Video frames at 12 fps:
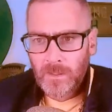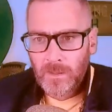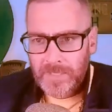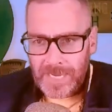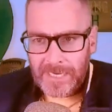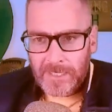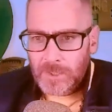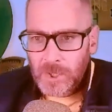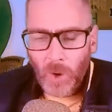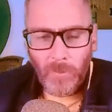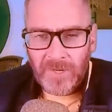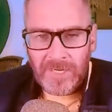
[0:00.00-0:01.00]
Kate,
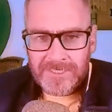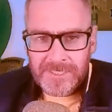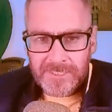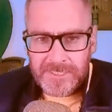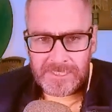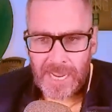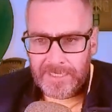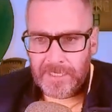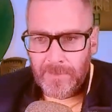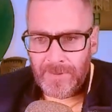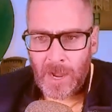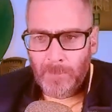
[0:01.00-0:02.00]
nobody's excited
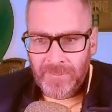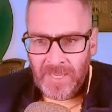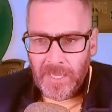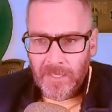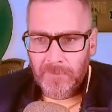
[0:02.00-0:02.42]
about Pitt.